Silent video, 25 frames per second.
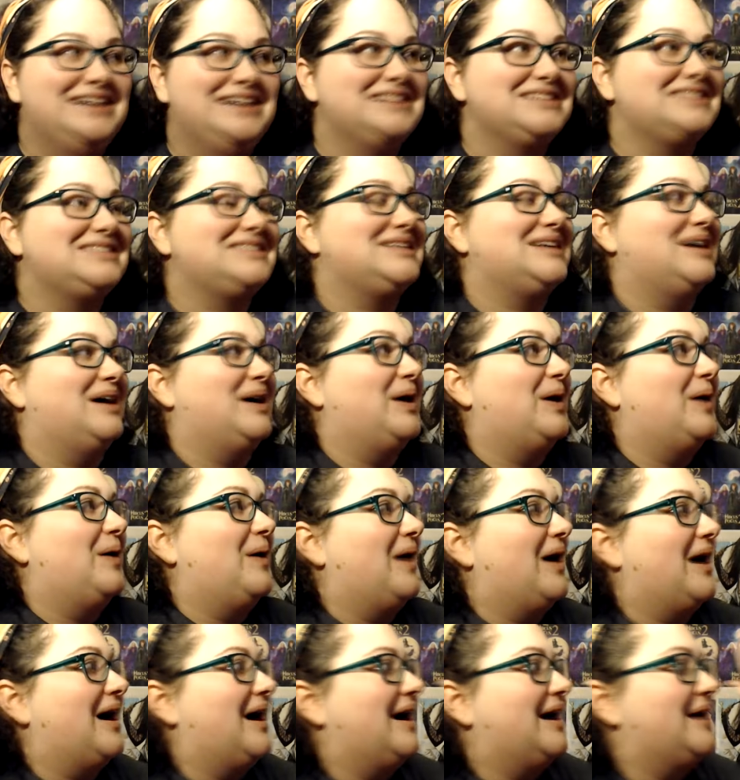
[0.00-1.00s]

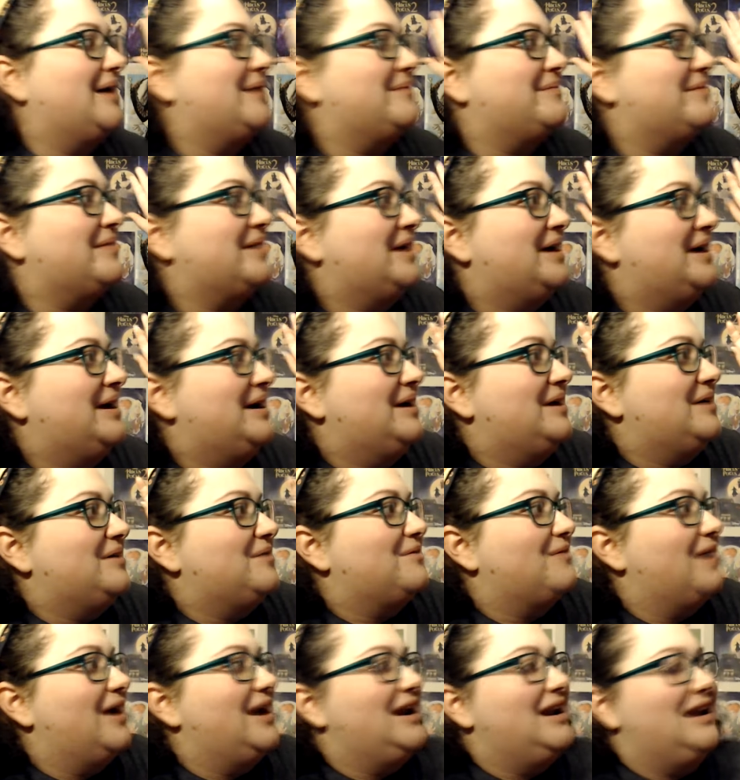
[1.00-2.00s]
So I'm
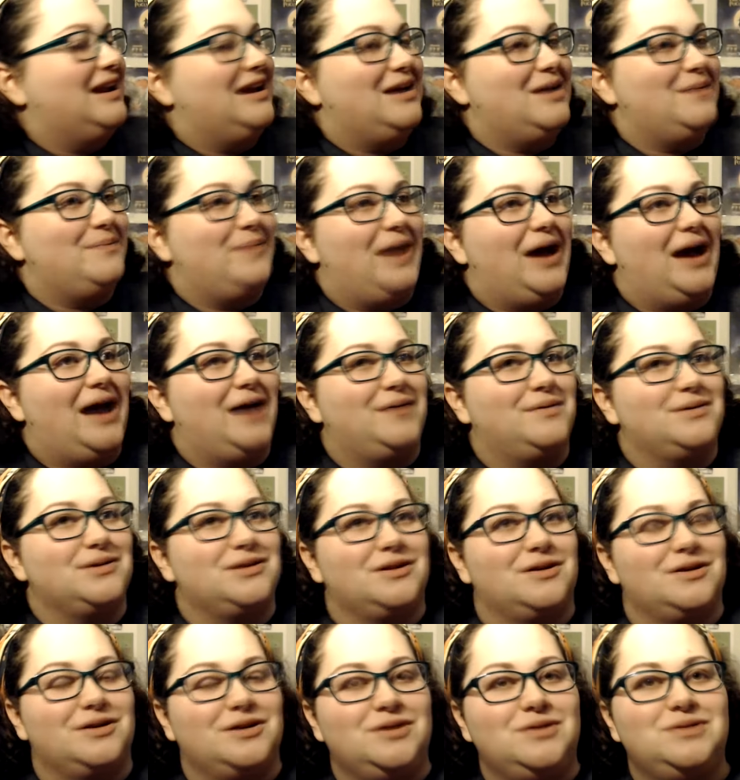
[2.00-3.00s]
ready to get back with
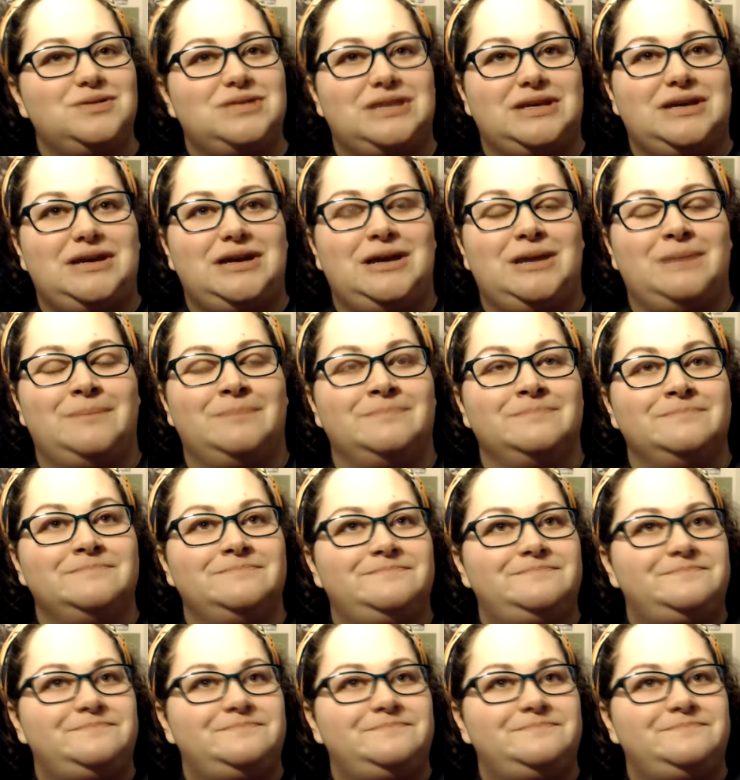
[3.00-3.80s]
our new team.